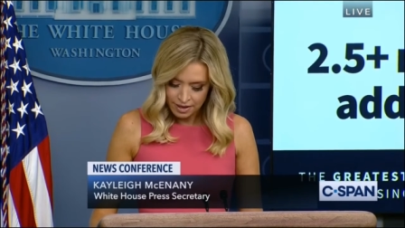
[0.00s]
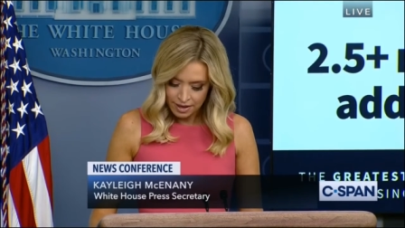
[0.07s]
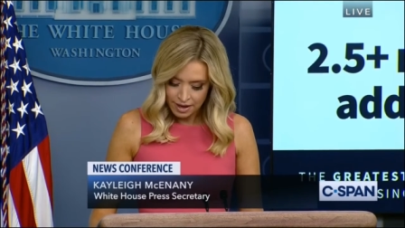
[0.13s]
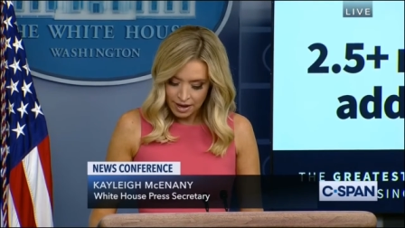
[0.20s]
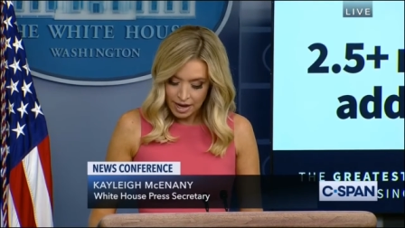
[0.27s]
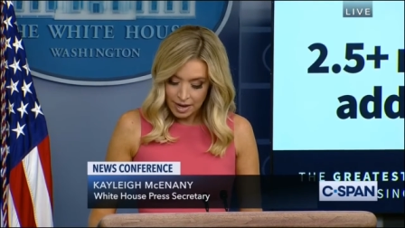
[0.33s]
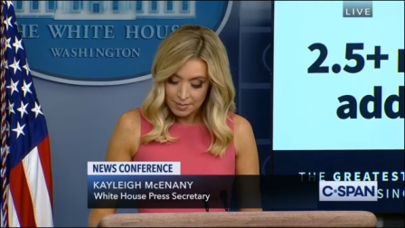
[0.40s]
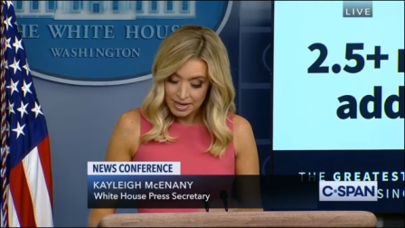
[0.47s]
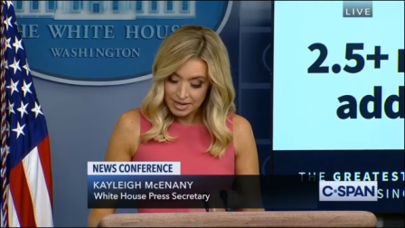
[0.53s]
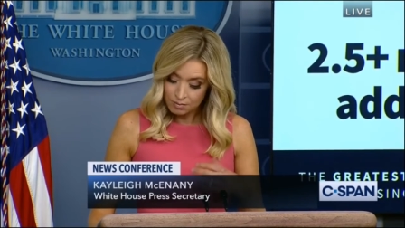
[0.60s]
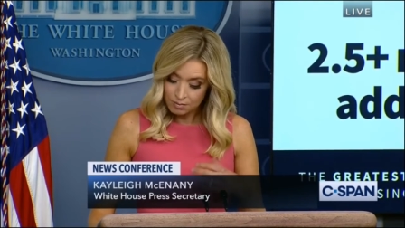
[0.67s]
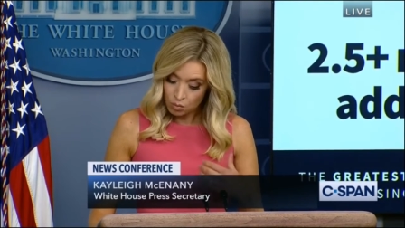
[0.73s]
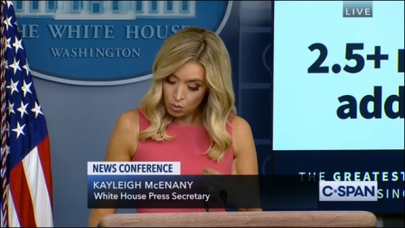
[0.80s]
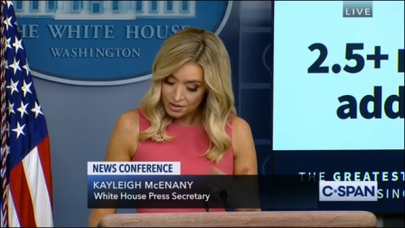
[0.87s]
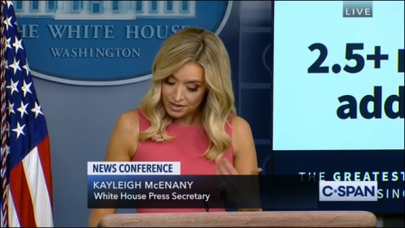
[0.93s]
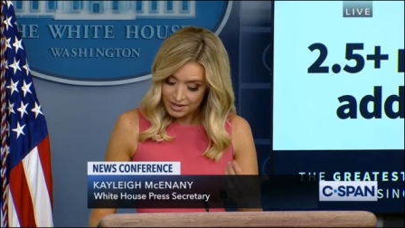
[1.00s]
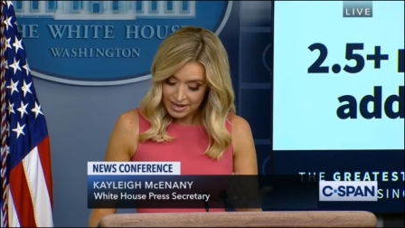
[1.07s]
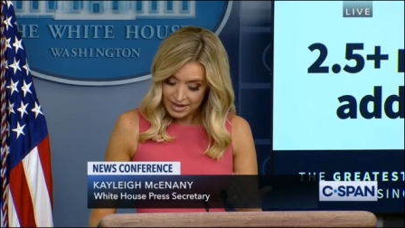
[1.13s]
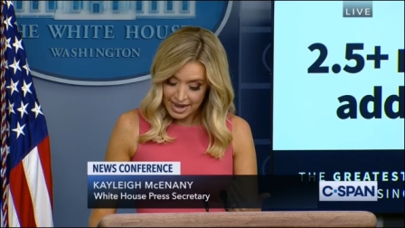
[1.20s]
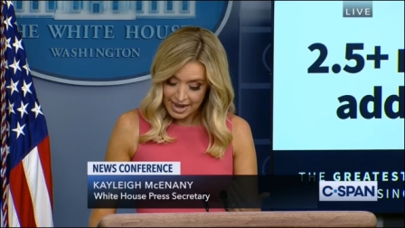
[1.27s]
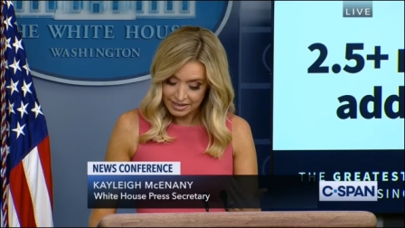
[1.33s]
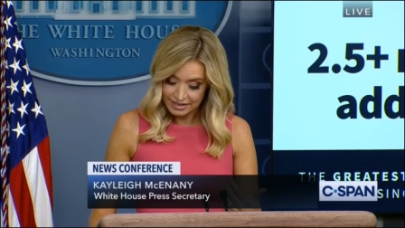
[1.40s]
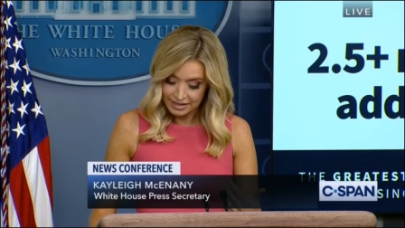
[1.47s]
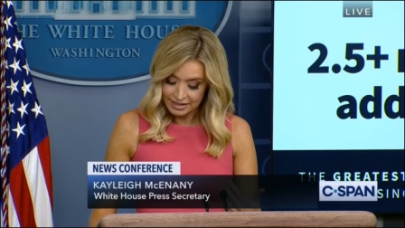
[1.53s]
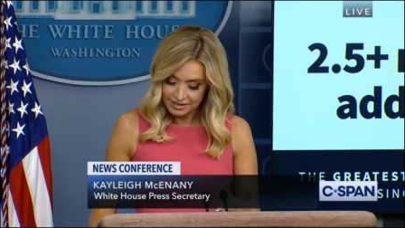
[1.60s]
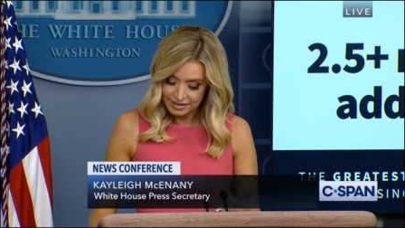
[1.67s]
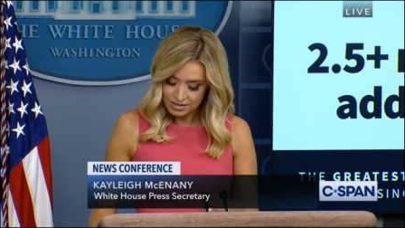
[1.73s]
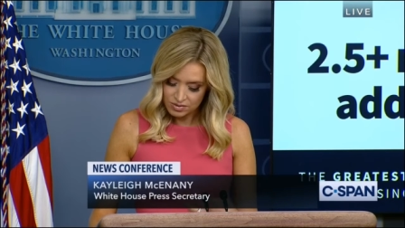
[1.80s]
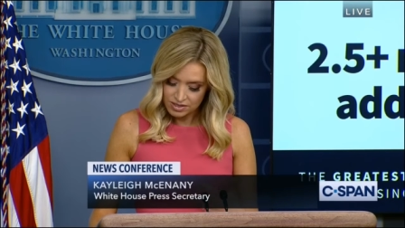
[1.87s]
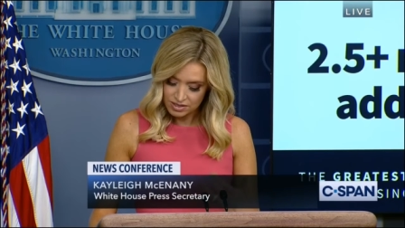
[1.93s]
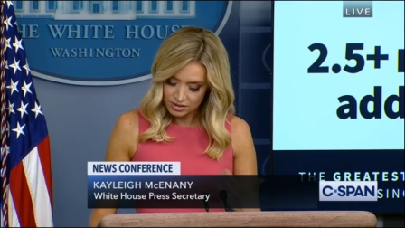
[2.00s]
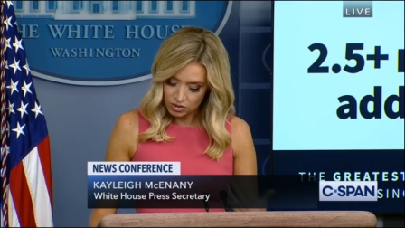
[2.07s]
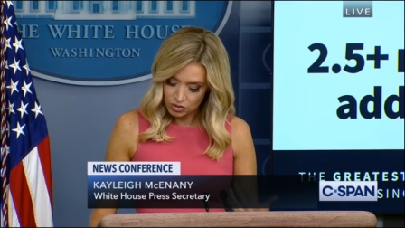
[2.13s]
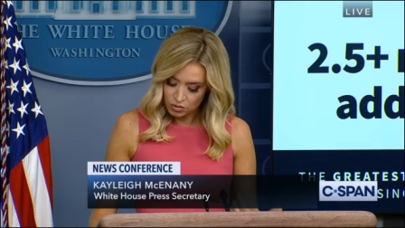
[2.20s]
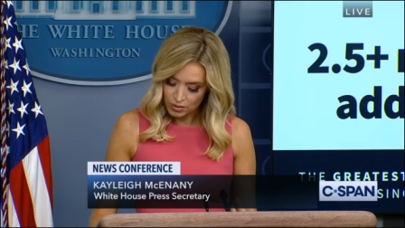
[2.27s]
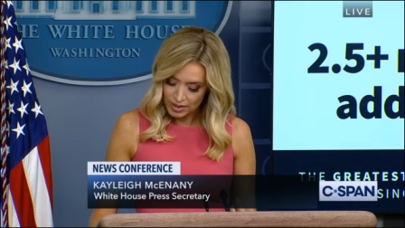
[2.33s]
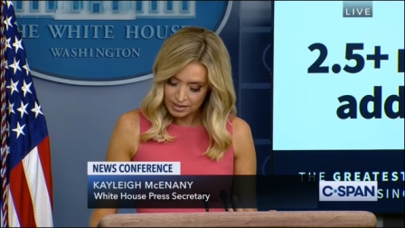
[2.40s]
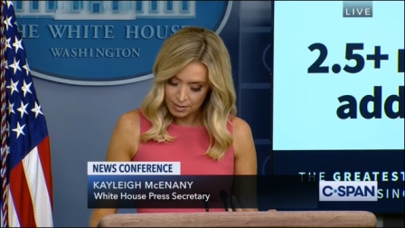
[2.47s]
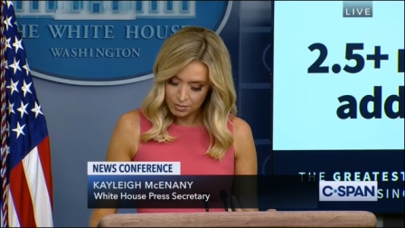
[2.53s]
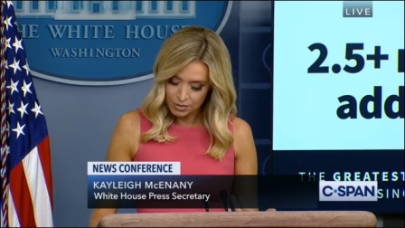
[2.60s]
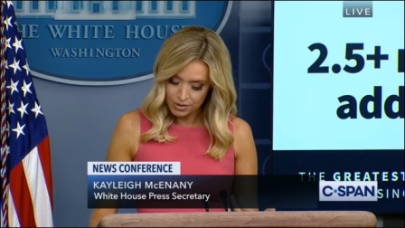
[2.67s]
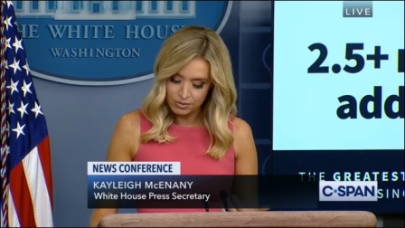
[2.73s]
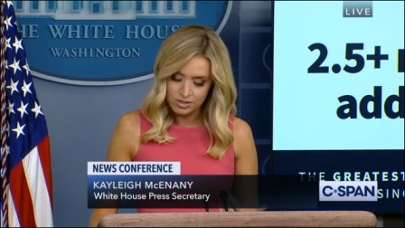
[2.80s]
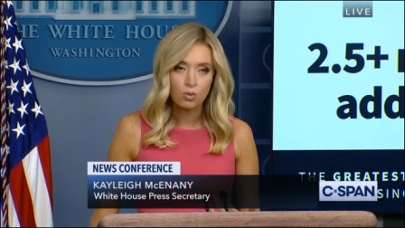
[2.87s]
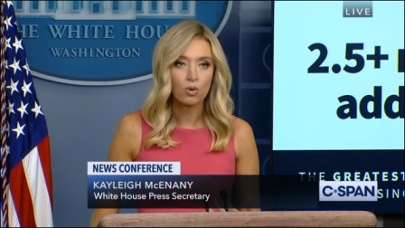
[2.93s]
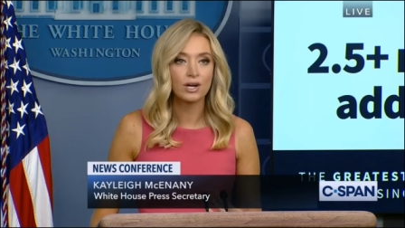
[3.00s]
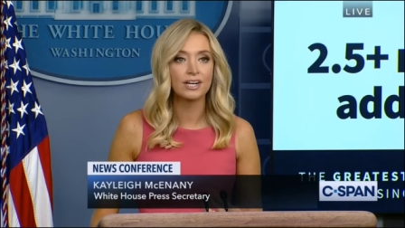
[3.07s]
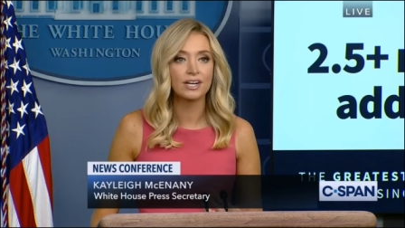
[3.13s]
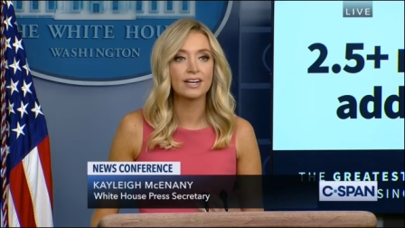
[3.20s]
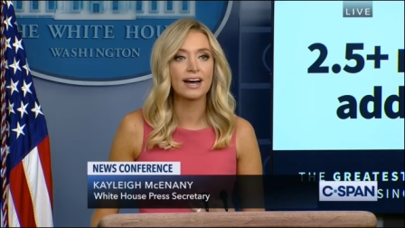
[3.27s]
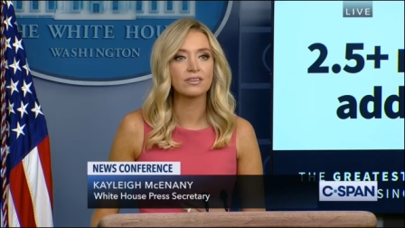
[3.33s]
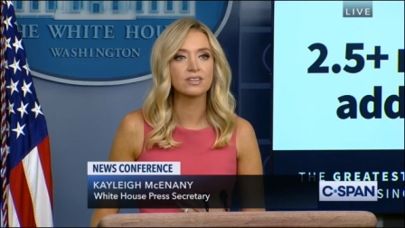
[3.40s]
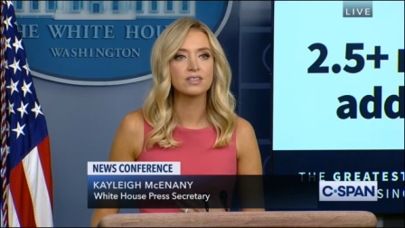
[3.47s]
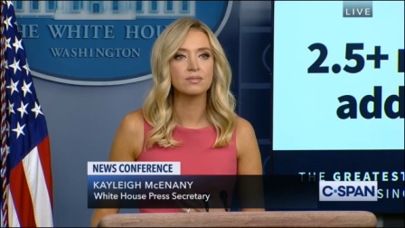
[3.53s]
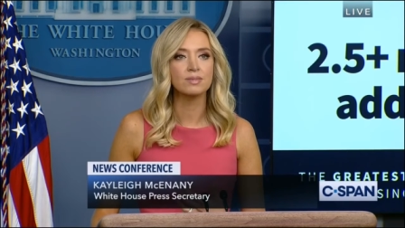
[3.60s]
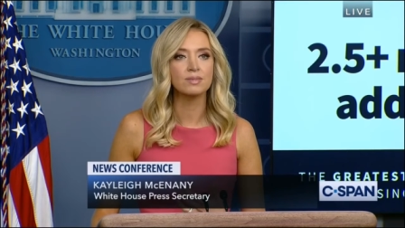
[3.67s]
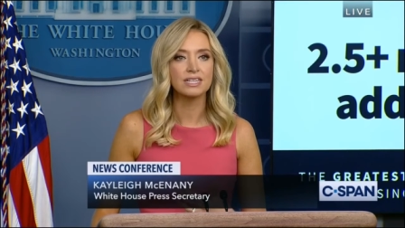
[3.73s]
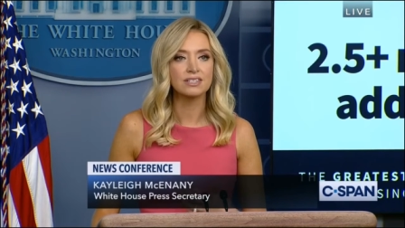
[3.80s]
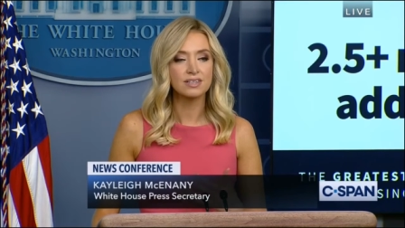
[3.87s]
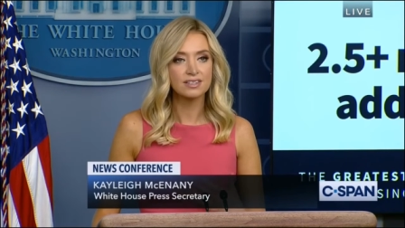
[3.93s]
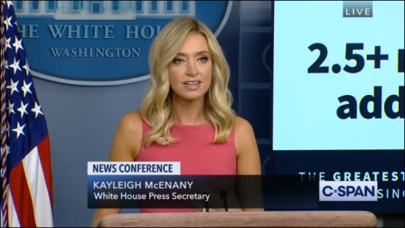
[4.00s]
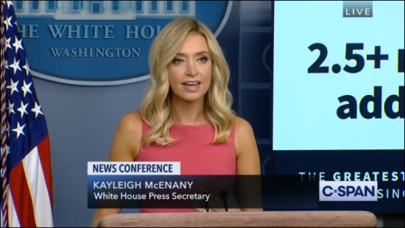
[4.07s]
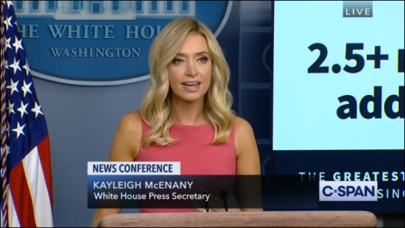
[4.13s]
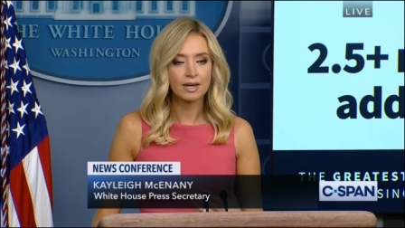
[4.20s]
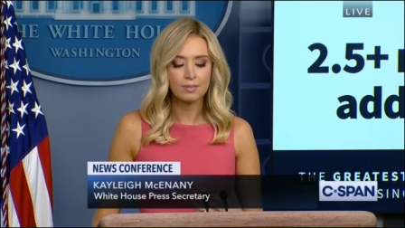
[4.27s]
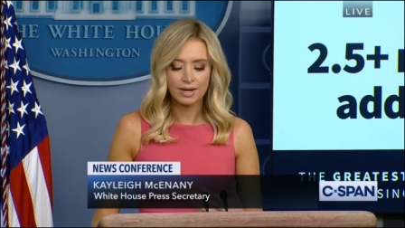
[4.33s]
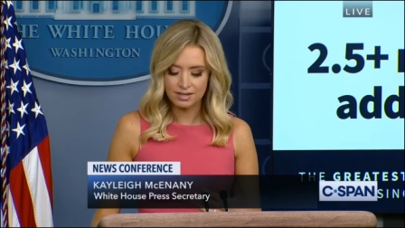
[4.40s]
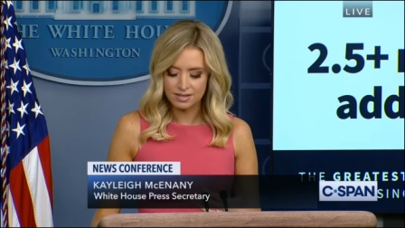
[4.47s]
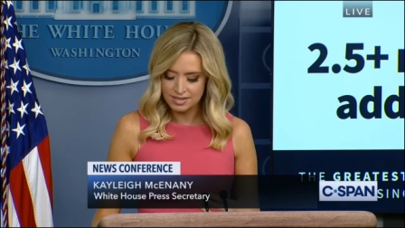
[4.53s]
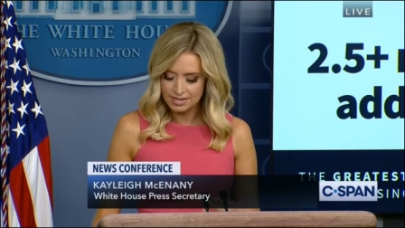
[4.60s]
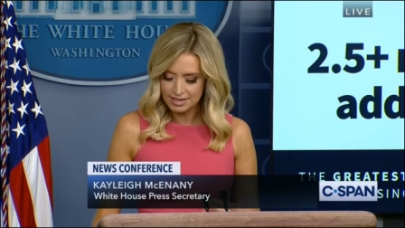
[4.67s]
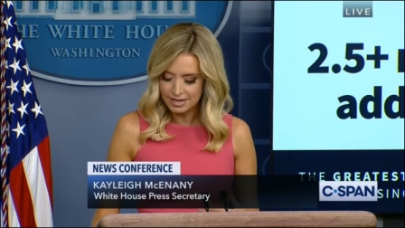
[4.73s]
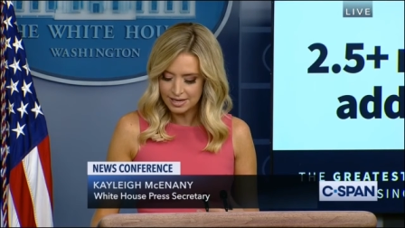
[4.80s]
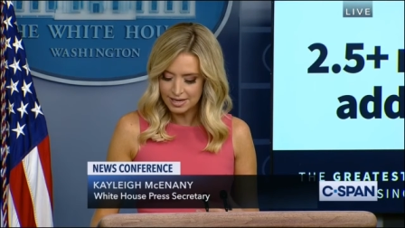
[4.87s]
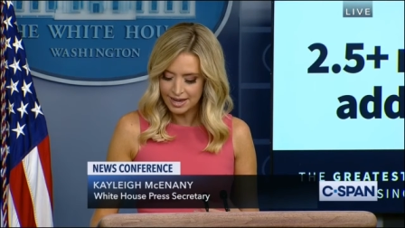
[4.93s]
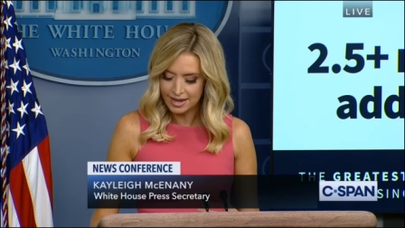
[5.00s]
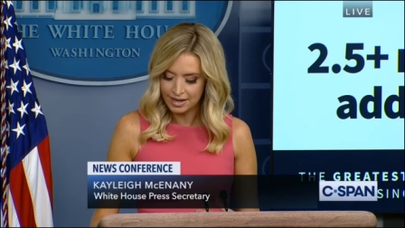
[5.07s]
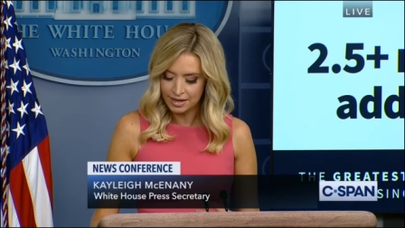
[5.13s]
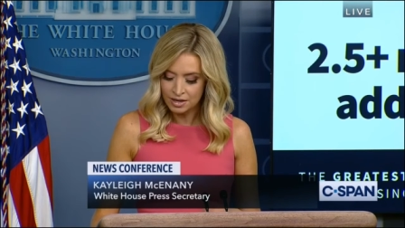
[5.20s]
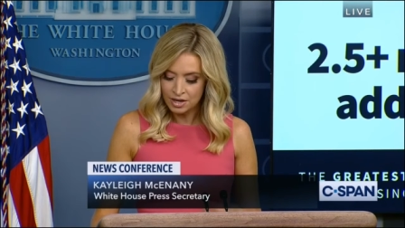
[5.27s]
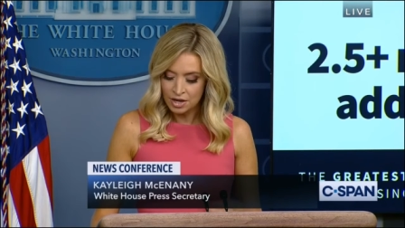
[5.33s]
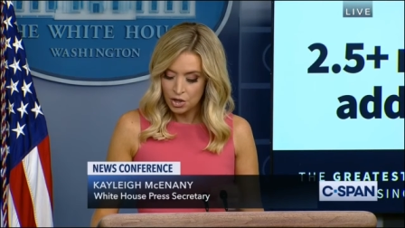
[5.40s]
Um, and more than that, and, and this was a great number that was pointed out to me today by the CEA,